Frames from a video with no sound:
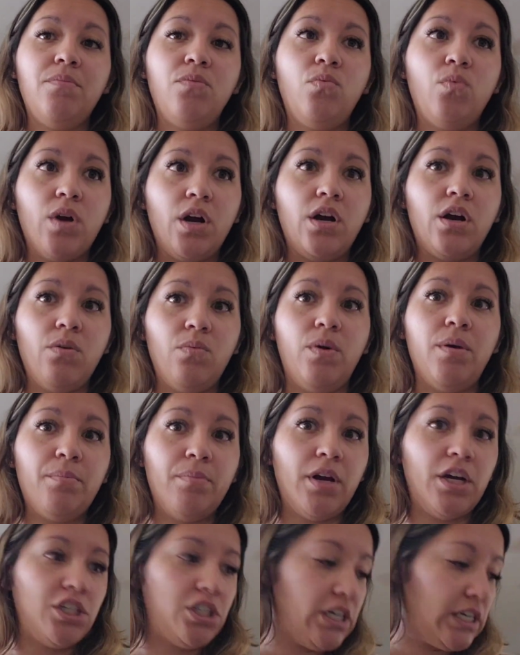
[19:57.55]
work on one
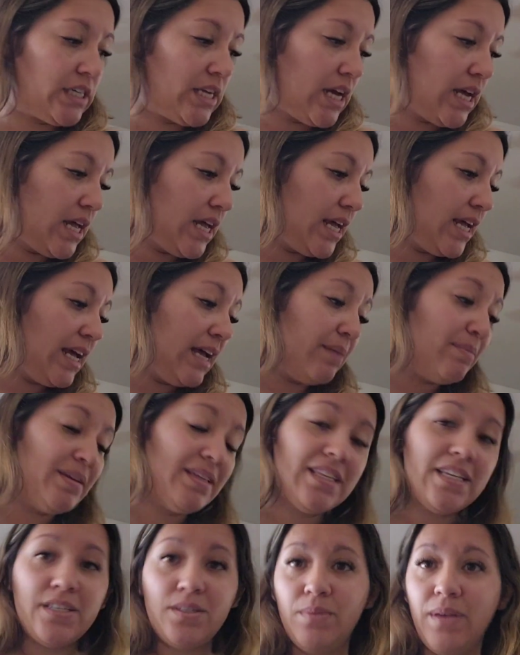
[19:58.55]
project. I
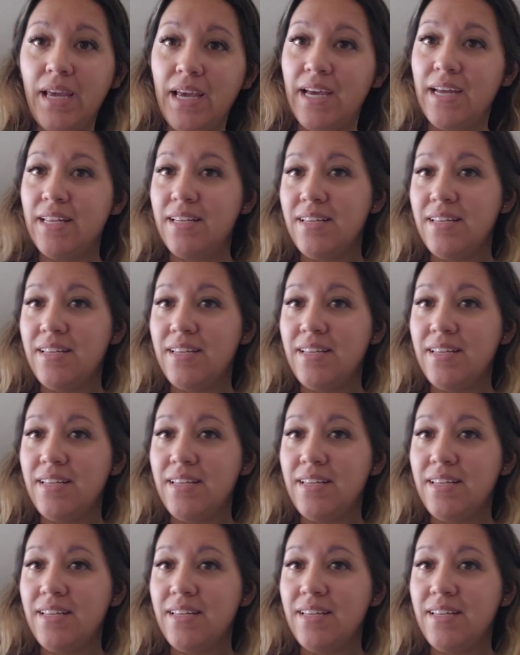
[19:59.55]
mean, this week